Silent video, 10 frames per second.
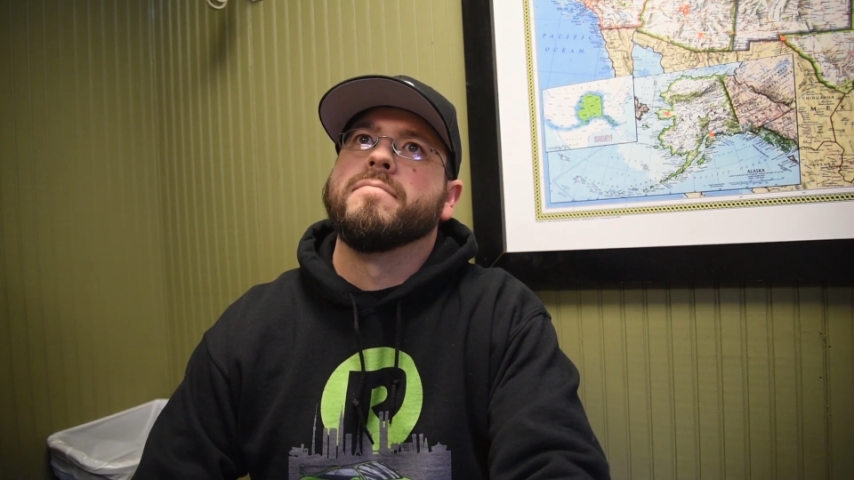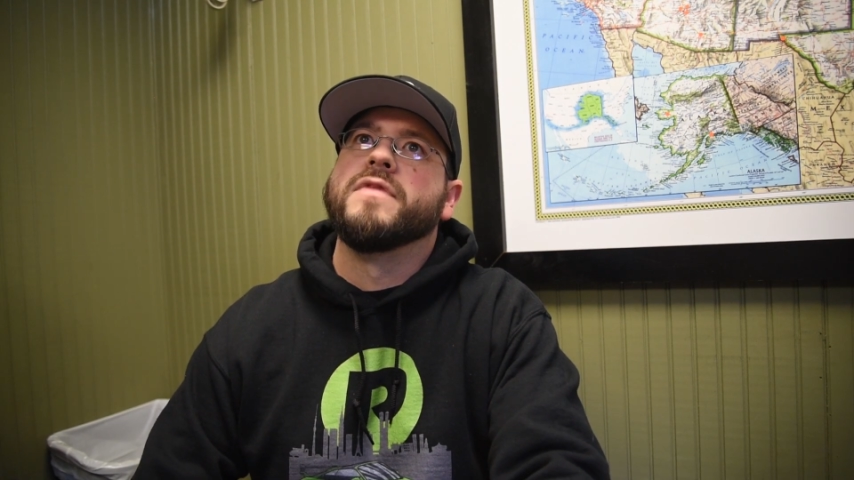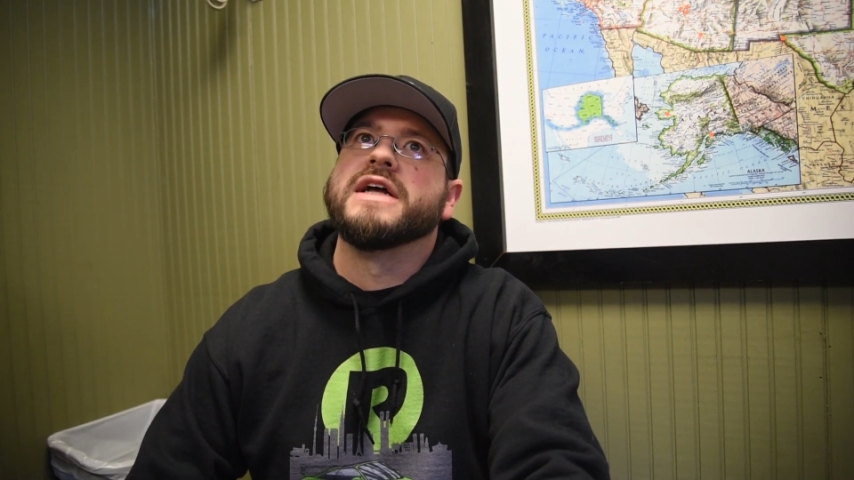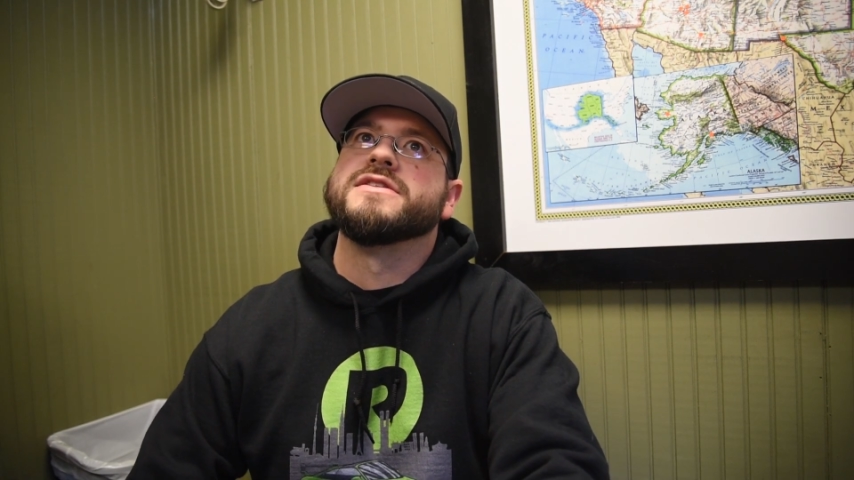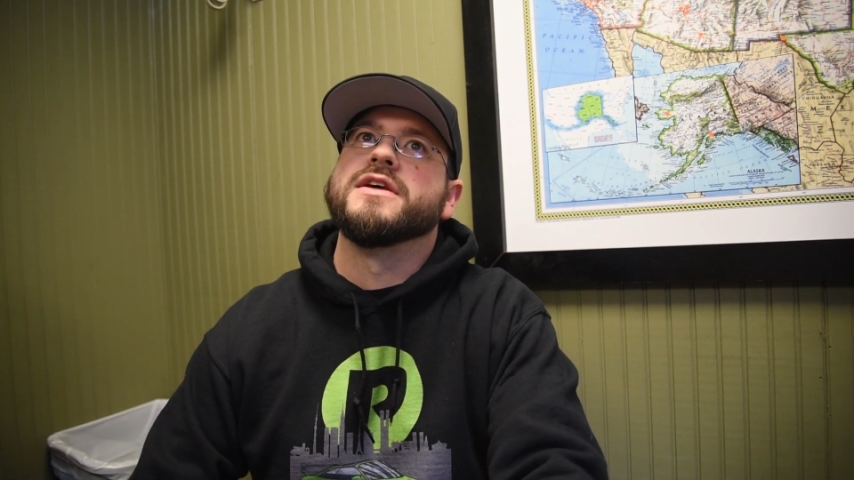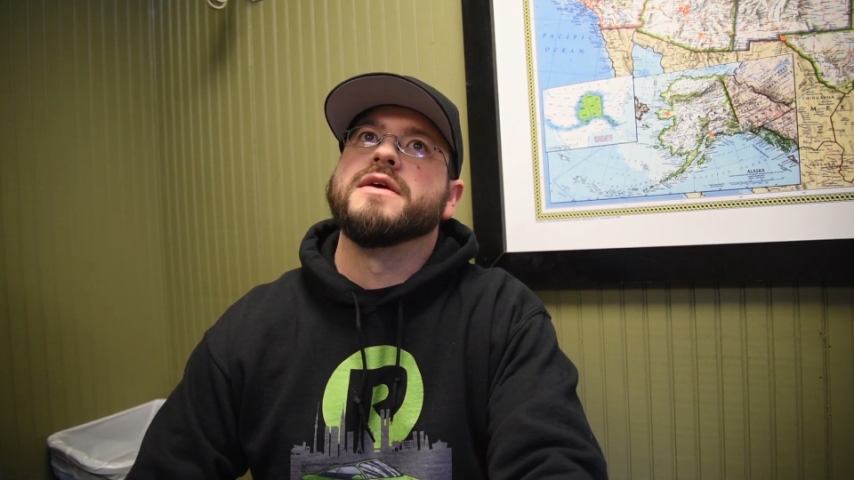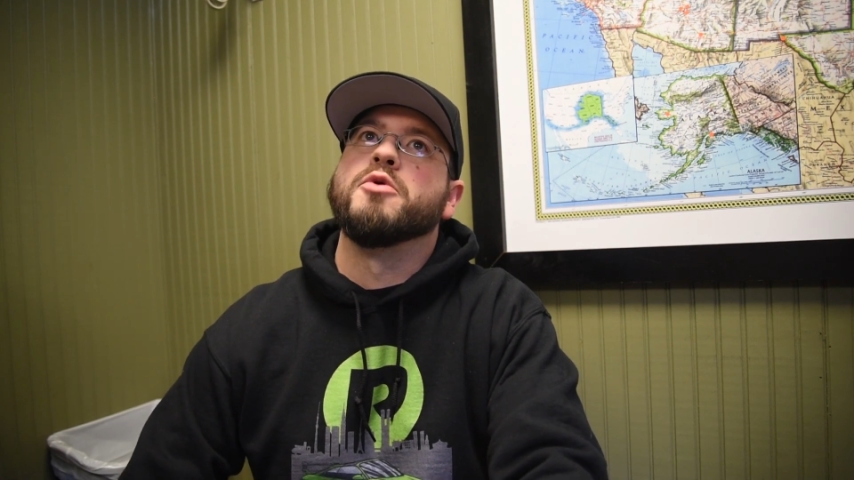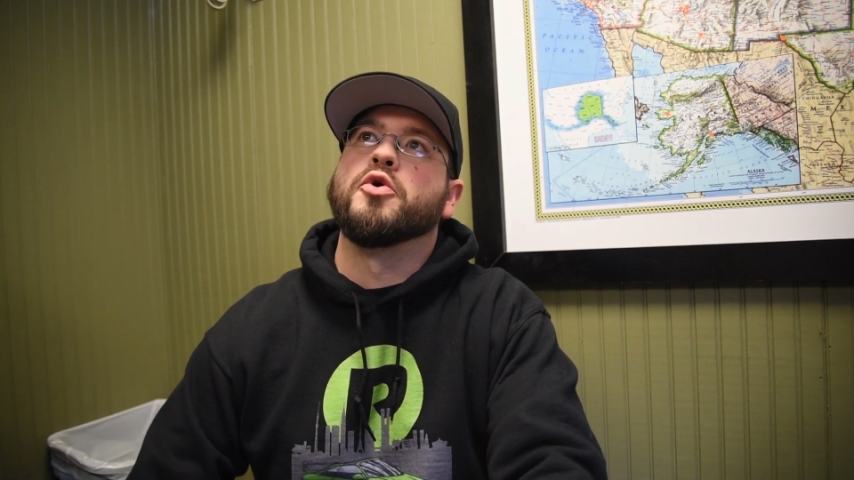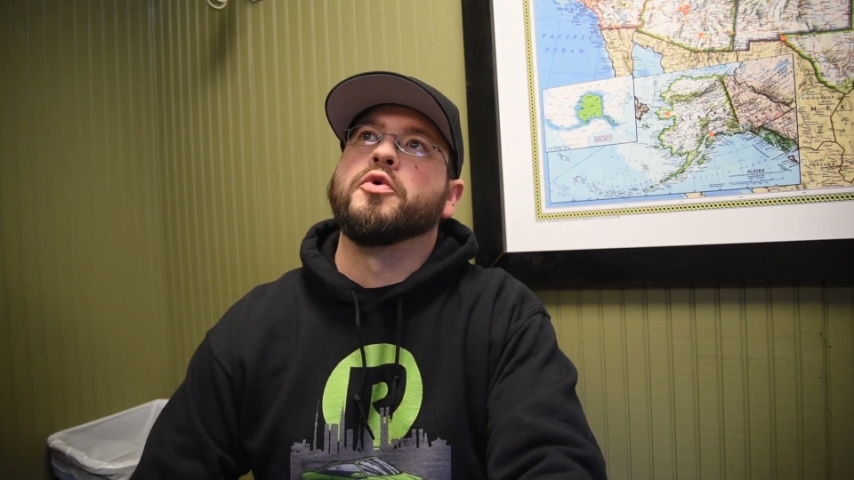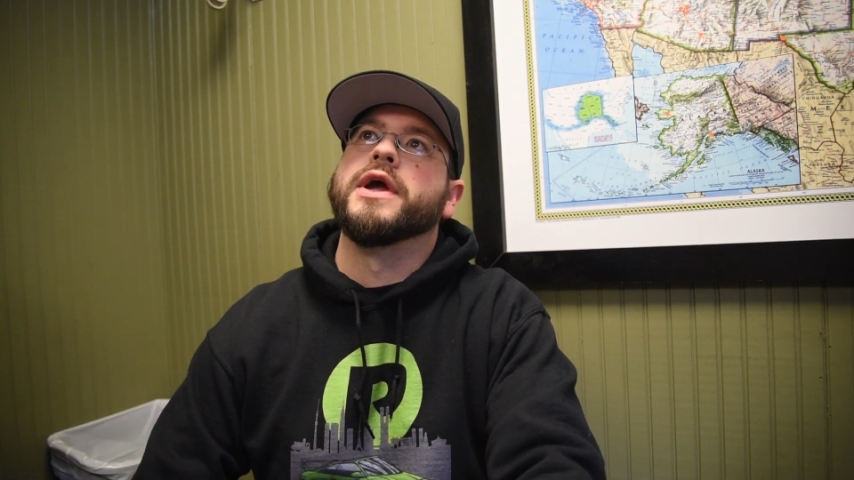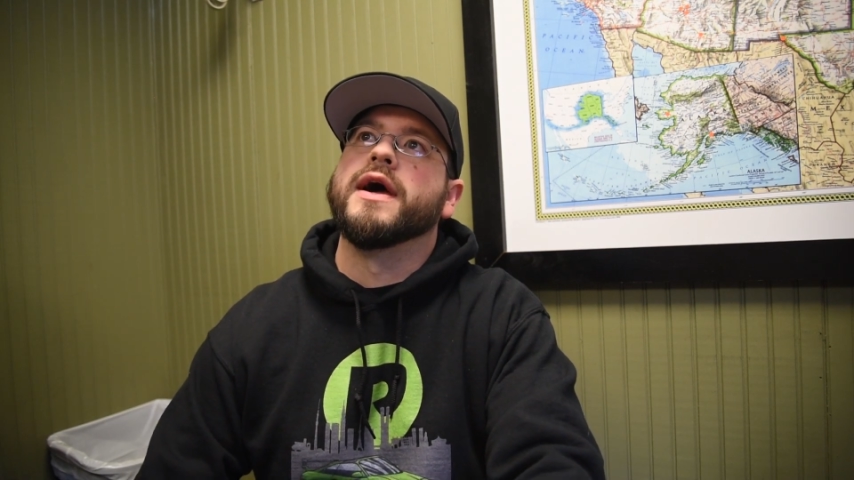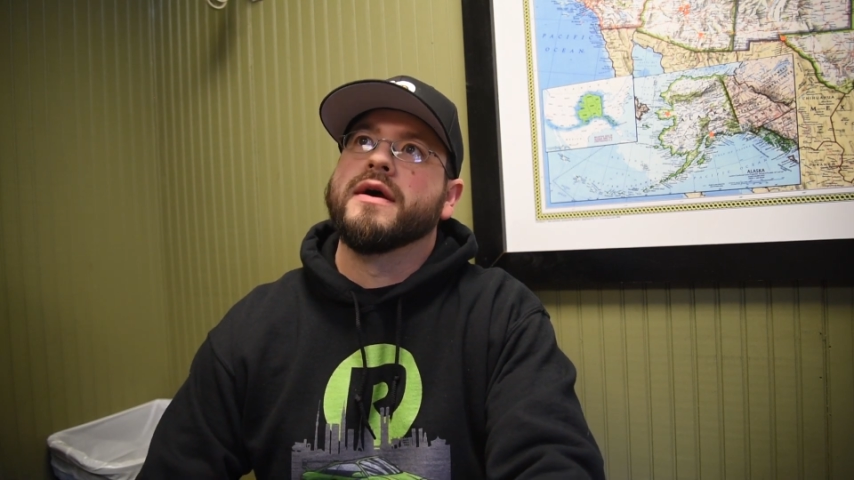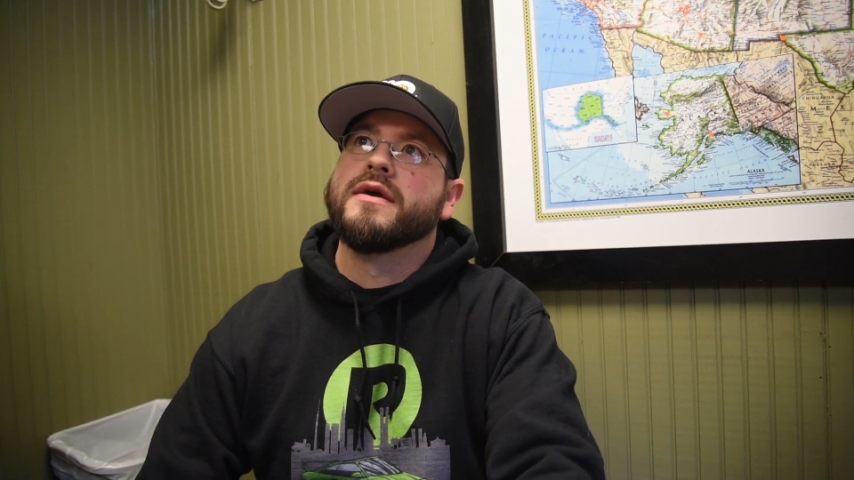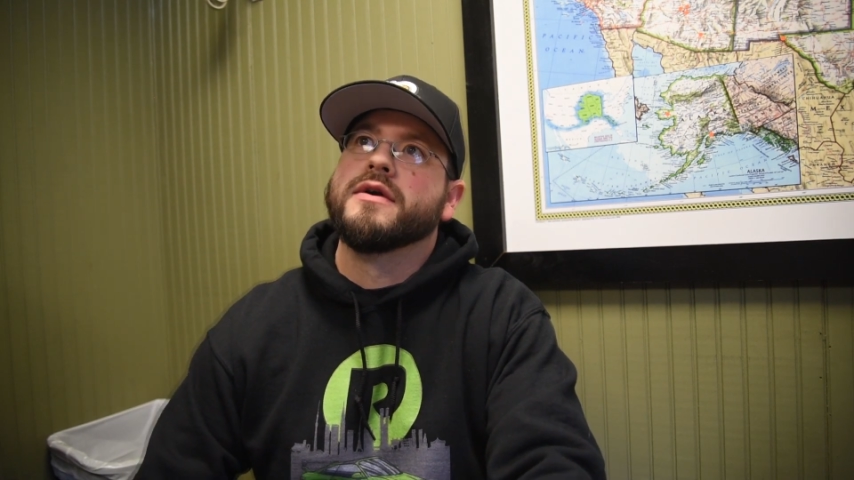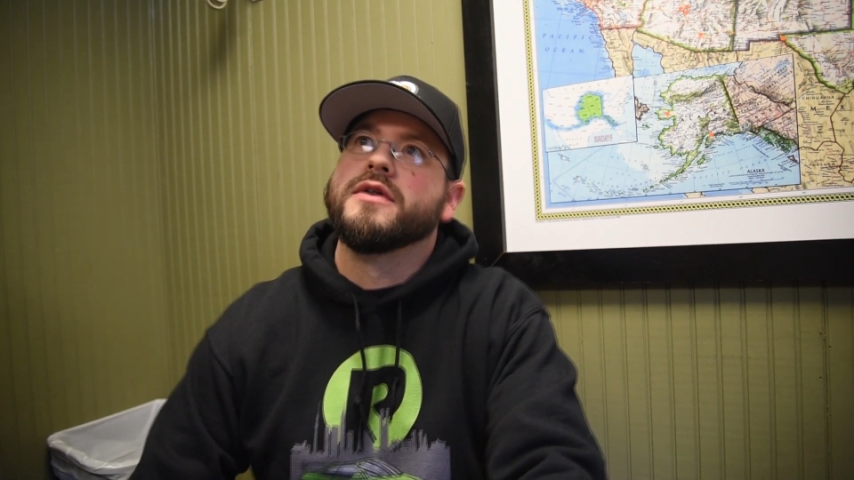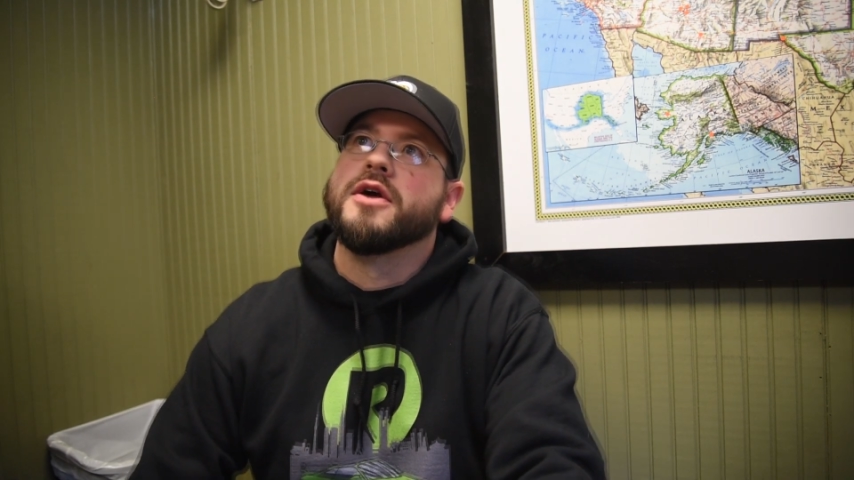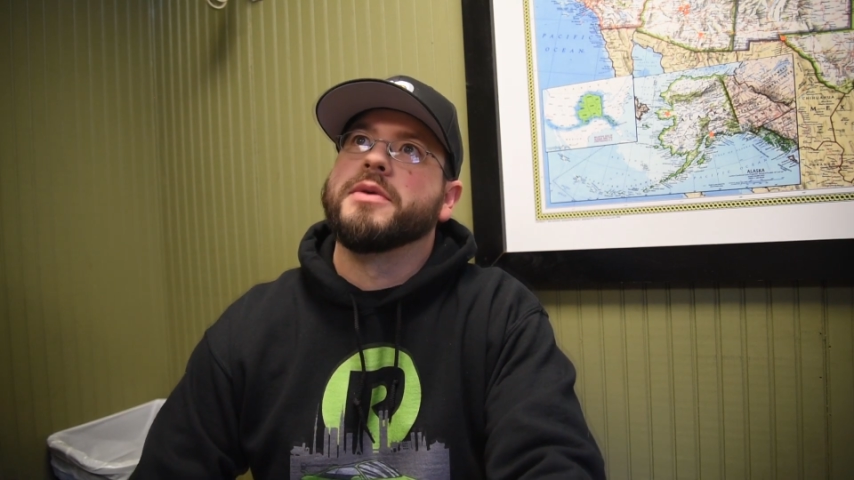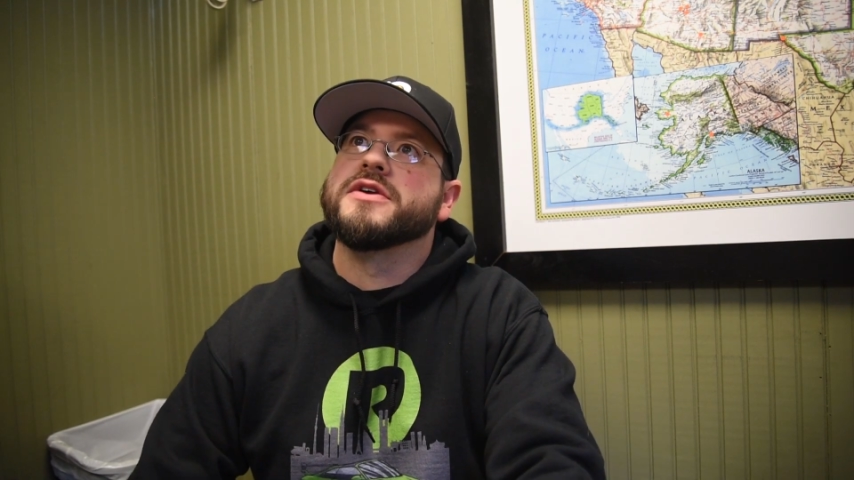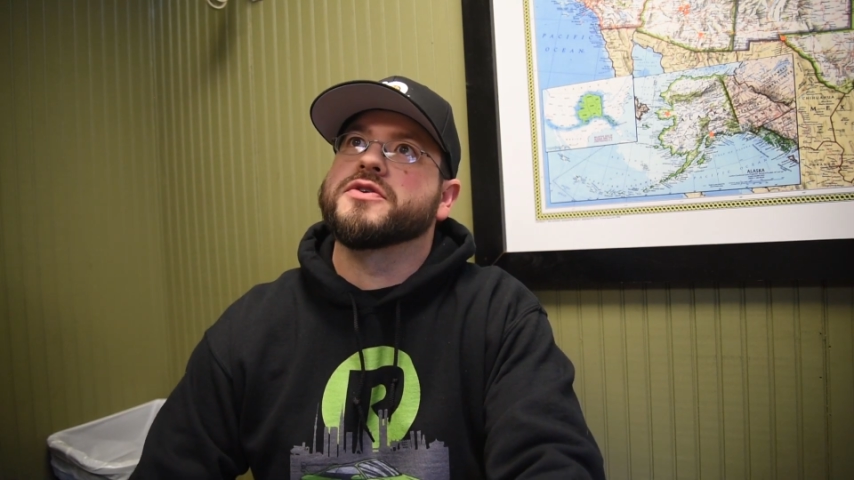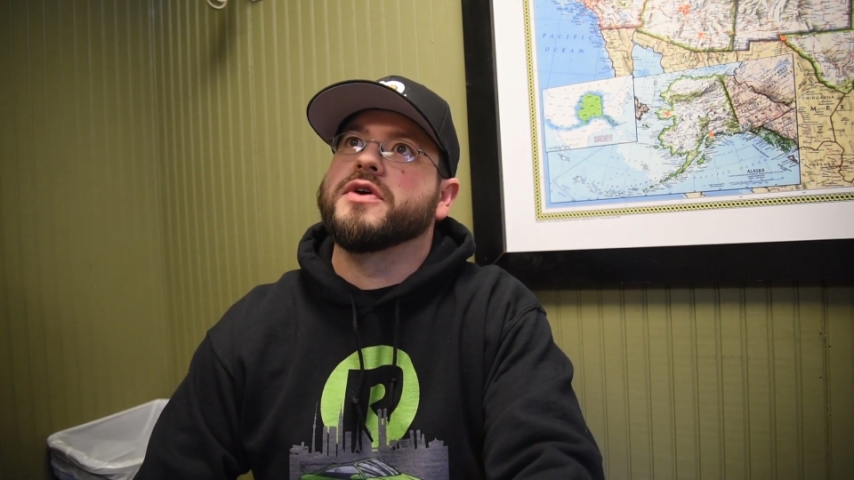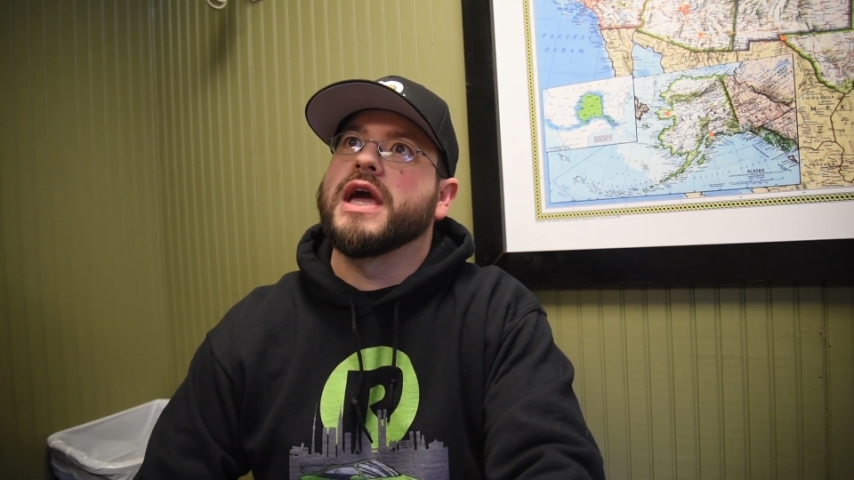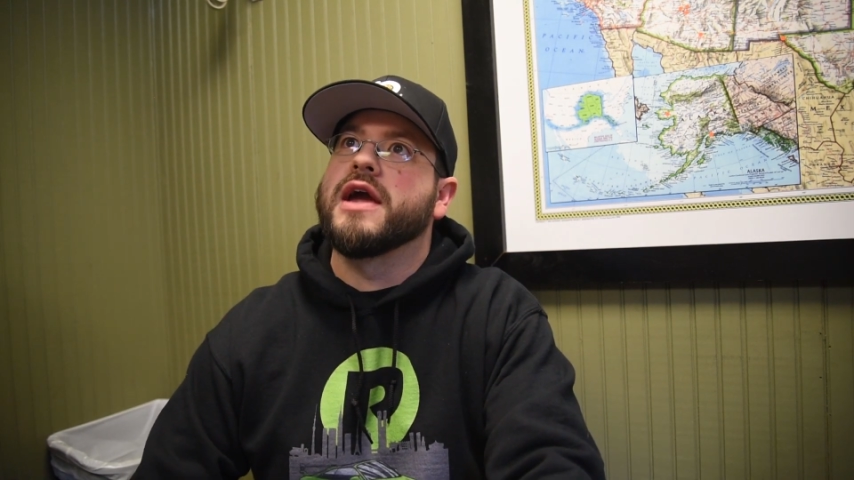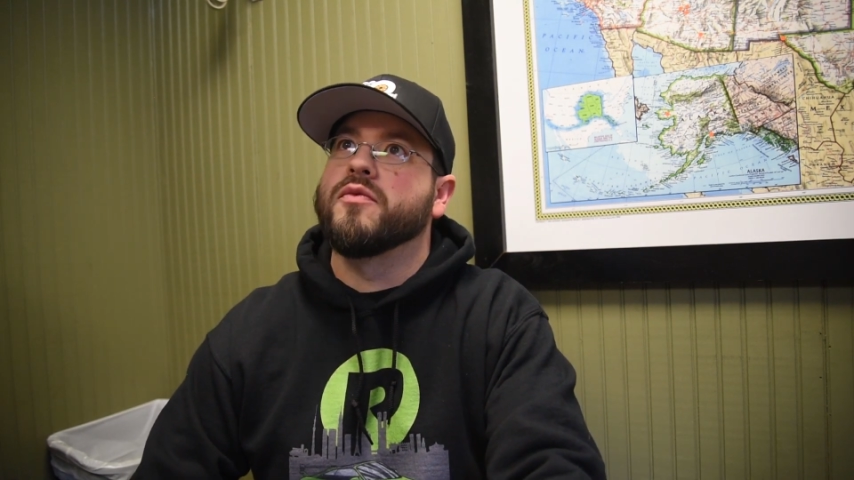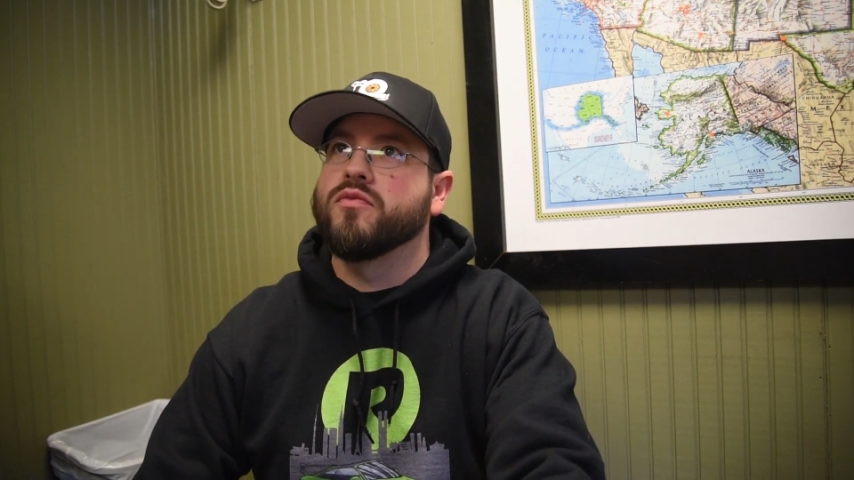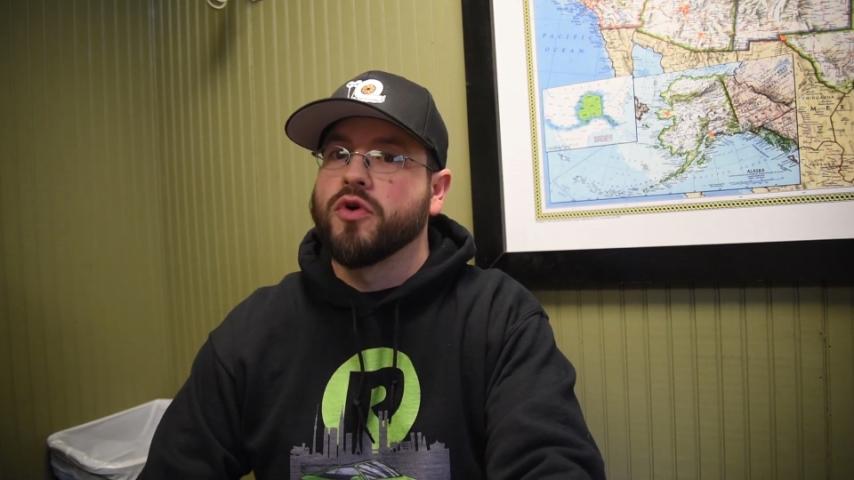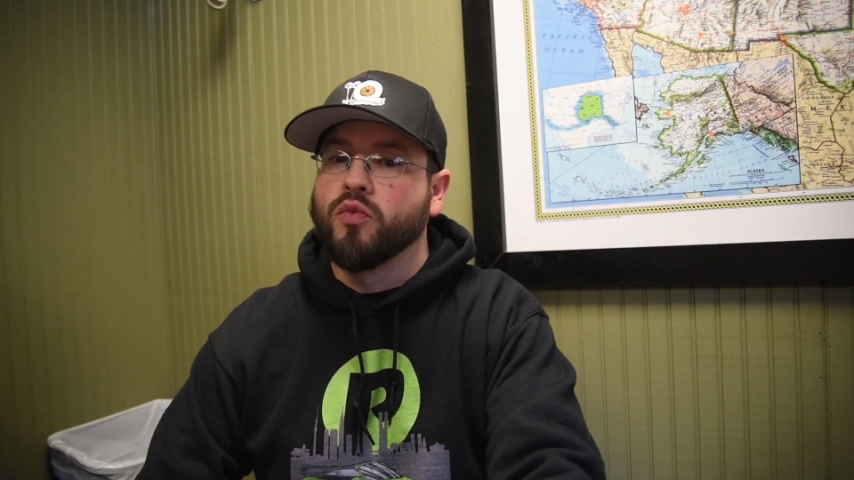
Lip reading: That's the Motoria. They're basically